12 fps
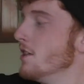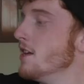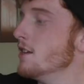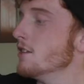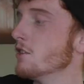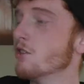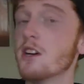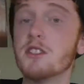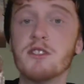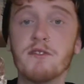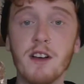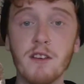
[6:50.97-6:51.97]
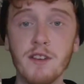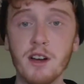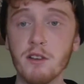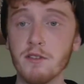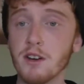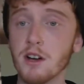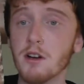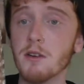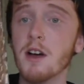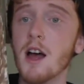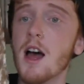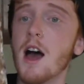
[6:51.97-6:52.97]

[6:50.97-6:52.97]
this crushed velvet overcoat,